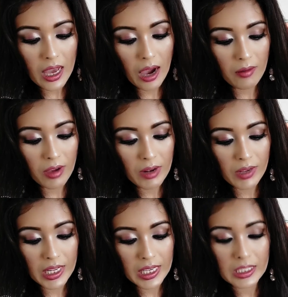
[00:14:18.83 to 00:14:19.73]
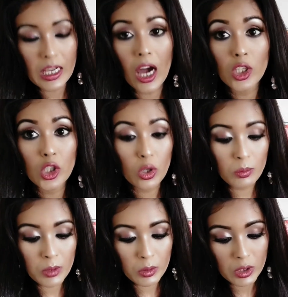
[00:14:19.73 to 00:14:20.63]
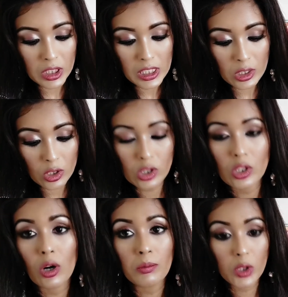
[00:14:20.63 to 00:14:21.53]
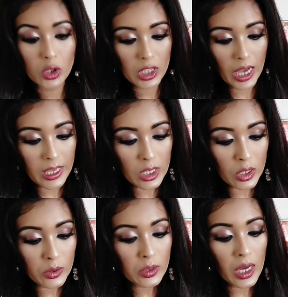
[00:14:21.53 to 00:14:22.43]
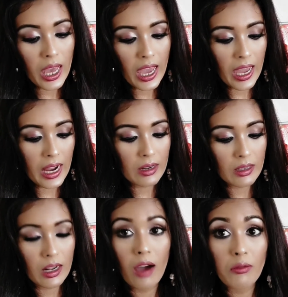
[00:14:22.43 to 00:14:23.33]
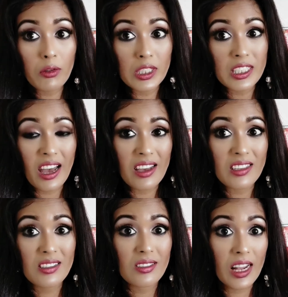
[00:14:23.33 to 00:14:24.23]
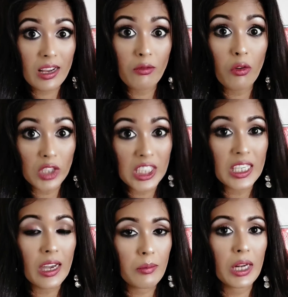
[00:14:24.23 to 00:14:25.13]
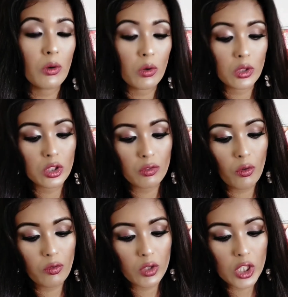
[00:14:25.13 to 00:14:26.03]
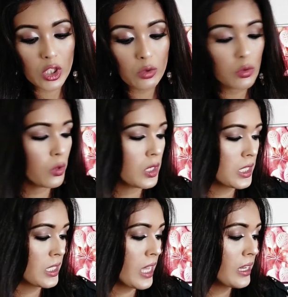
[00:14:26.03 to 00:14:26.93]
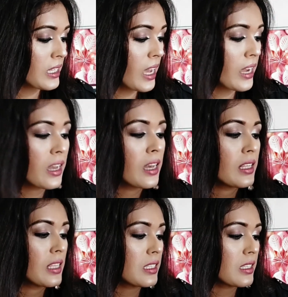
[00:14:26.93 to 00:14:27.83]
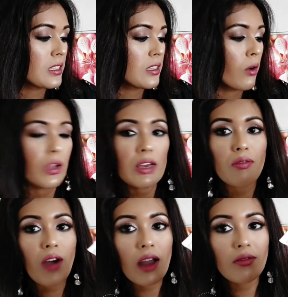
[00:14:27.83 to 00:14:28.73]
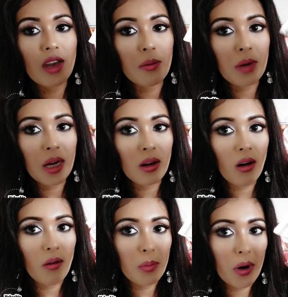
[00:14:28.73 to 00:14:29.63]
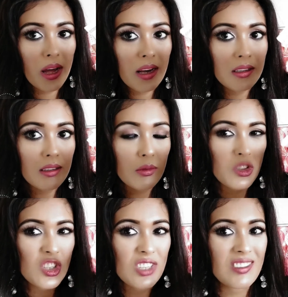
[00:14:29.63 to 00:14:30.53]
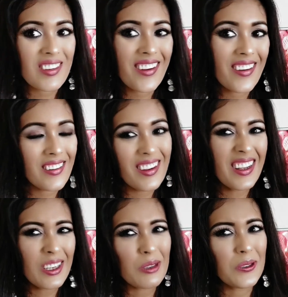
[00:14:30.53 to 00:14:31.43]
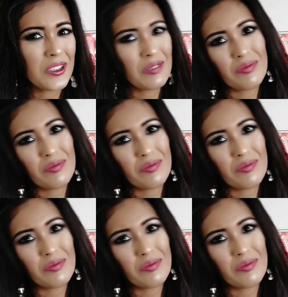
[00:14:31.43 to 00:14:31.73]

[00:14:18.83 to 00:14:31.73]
available at adobeauty.com.au, and a full size like 40 ml costs for $42.99. This is only 5 ml product, which is really good.